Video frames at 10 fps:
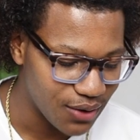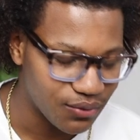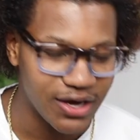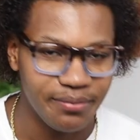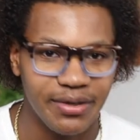I
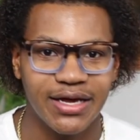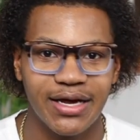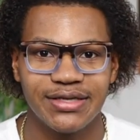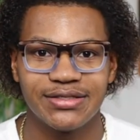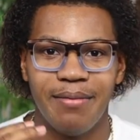run
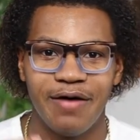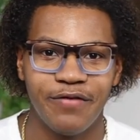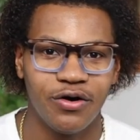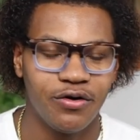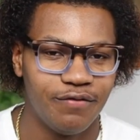because my
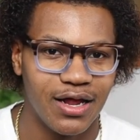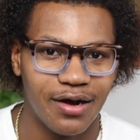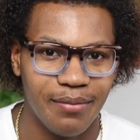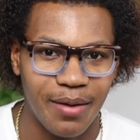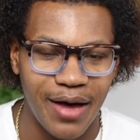phone will fall
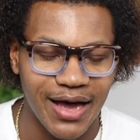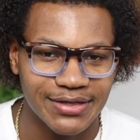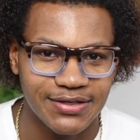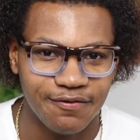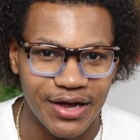out of my
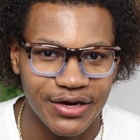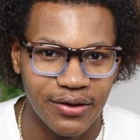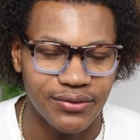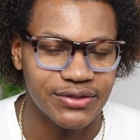pockets if I don't.